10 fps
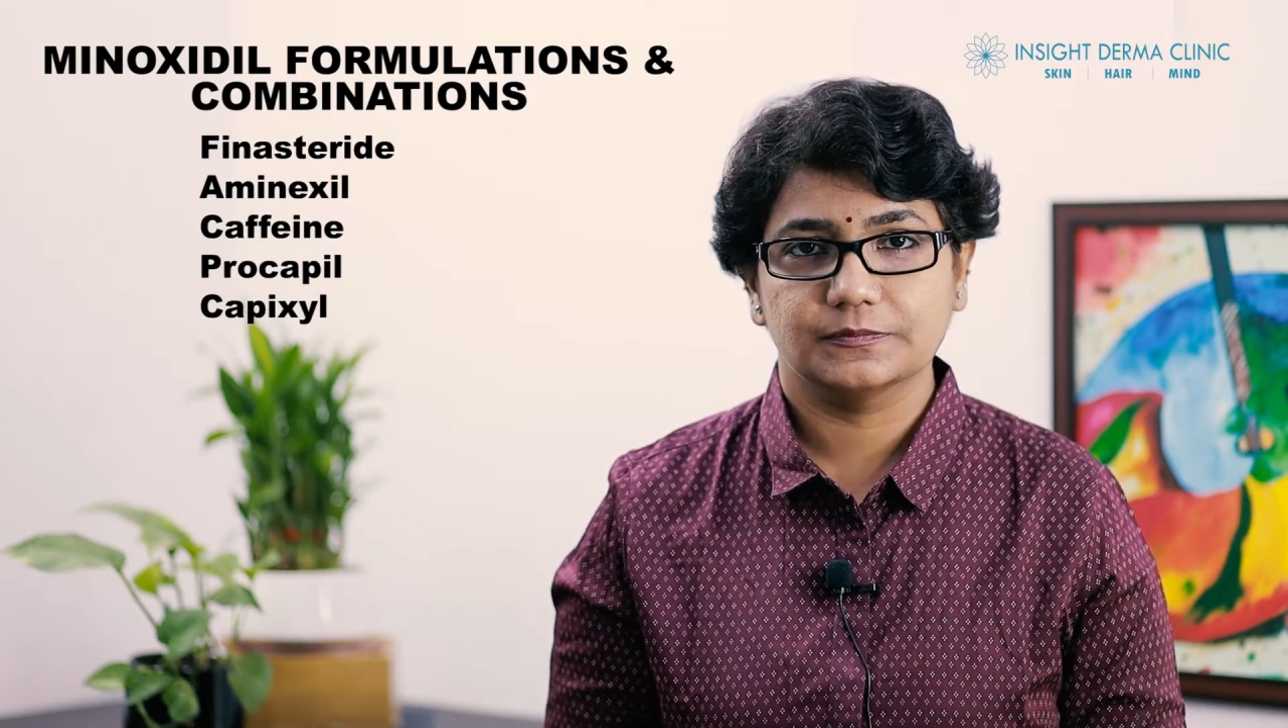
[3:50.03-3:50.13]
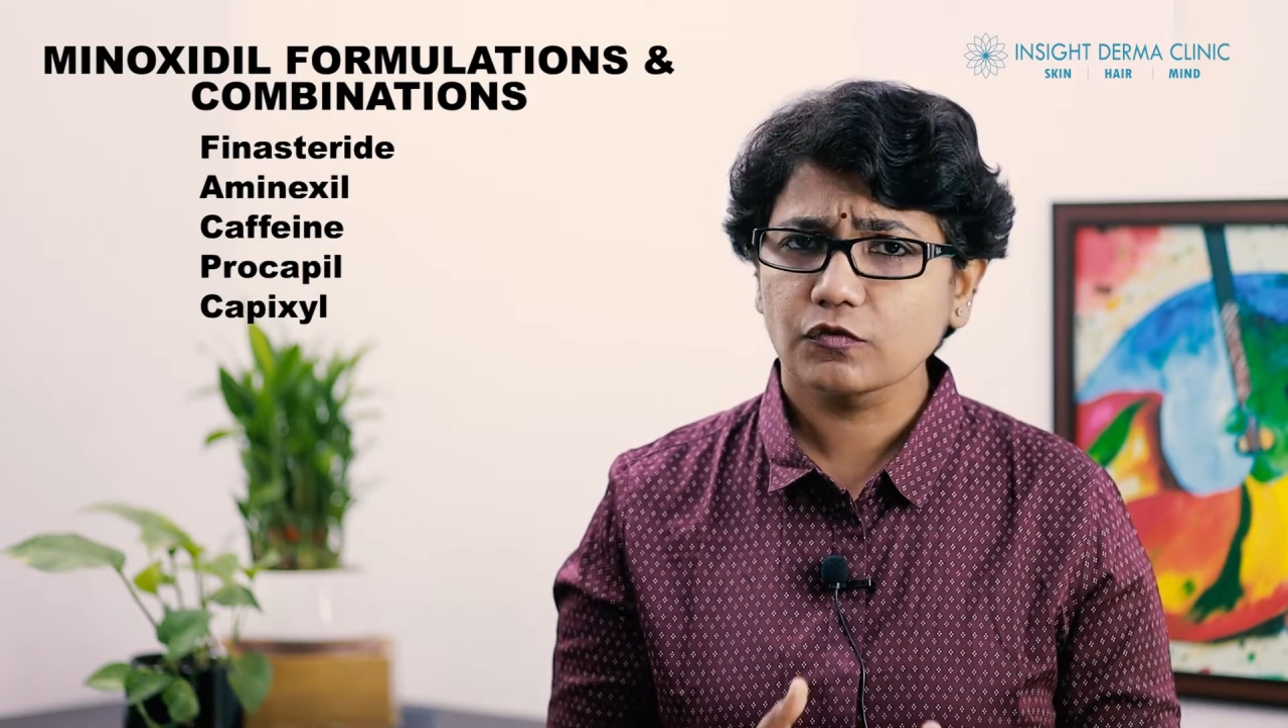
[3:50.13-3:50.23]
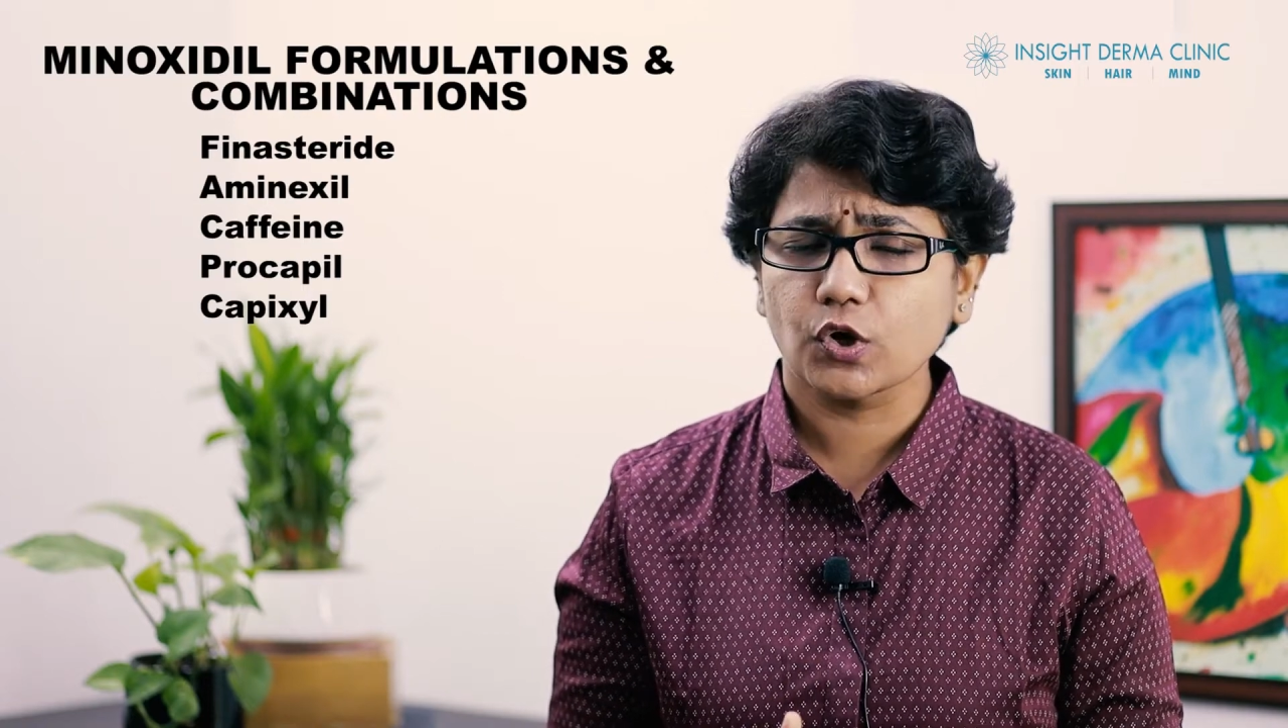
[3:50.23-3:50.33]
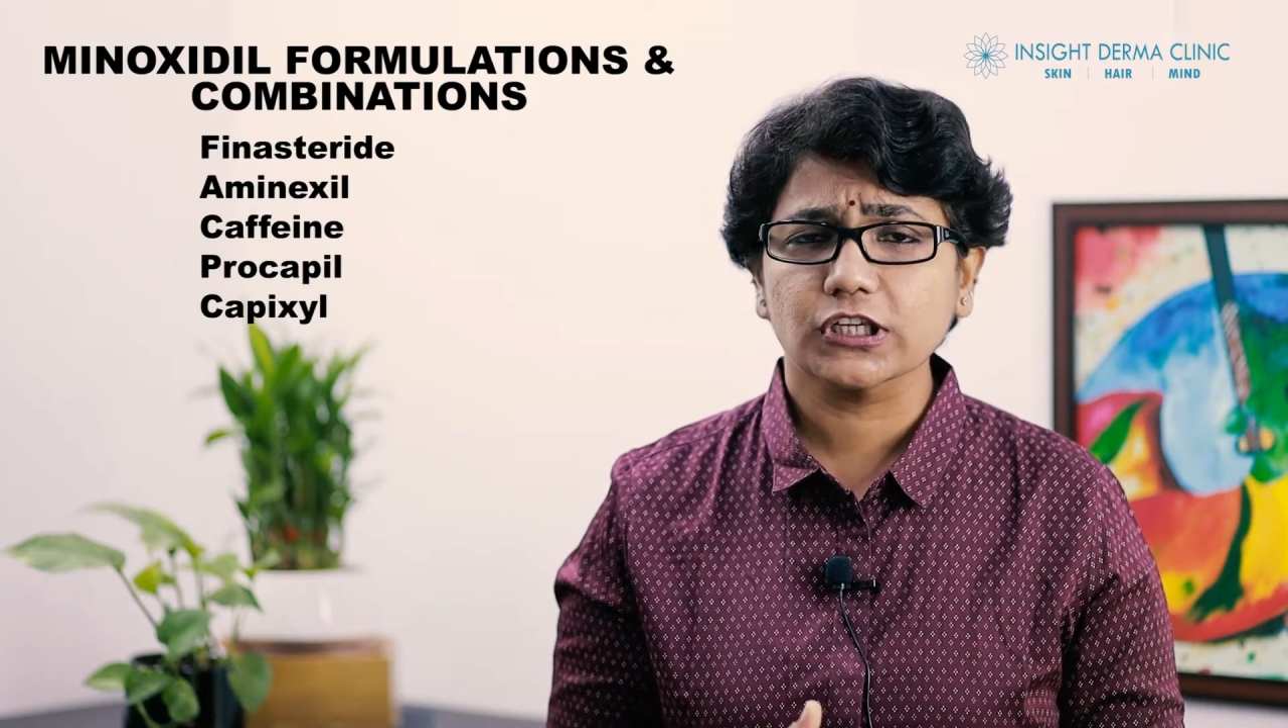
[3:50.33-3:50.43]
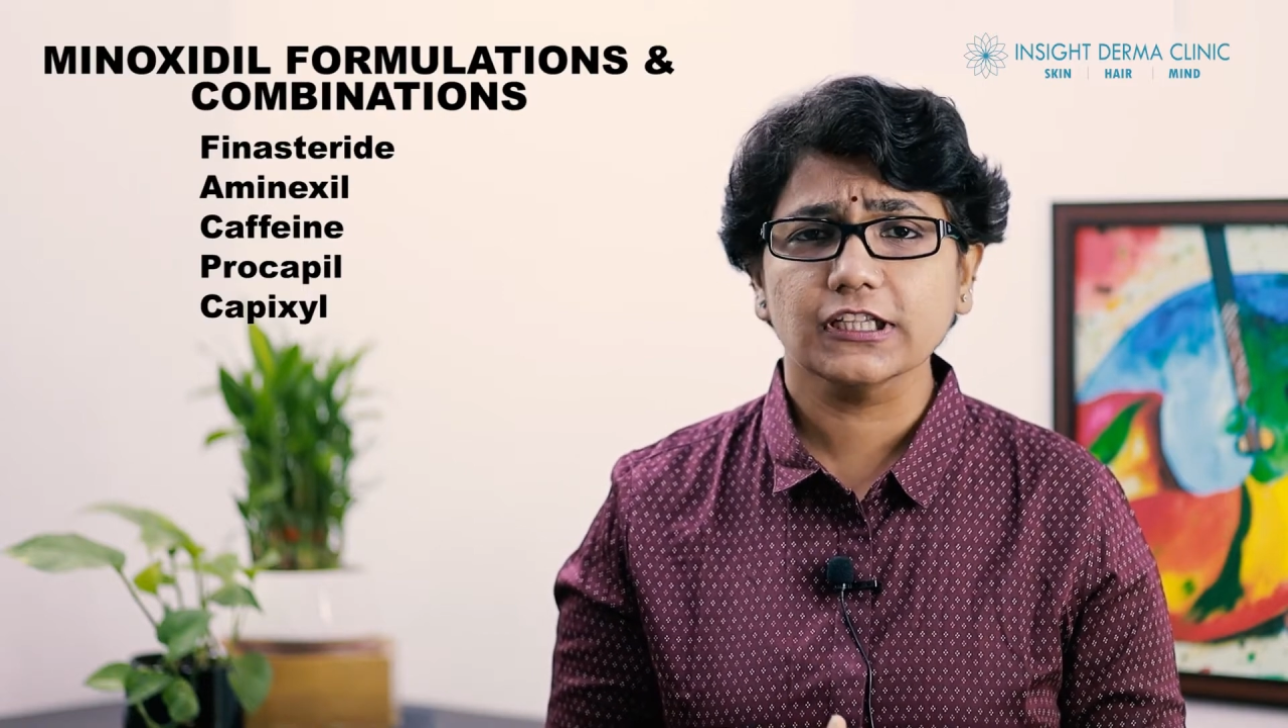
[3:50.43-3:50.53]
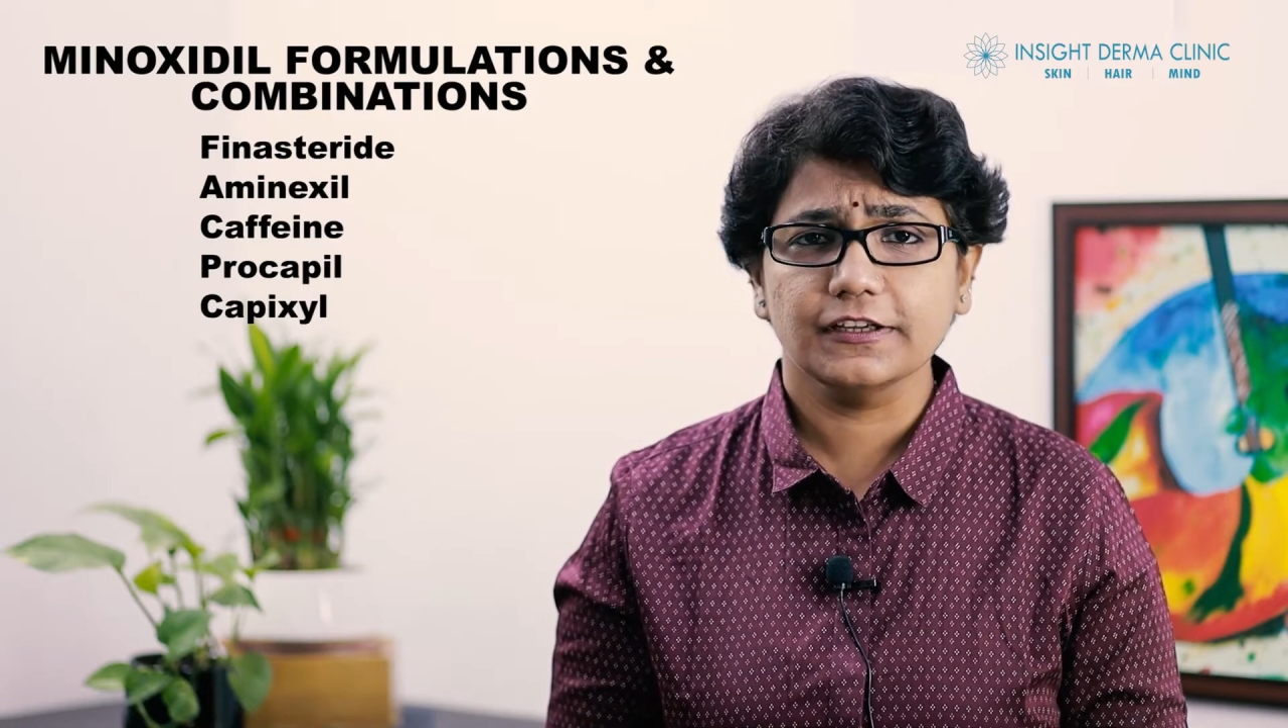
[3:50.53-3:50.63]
What are the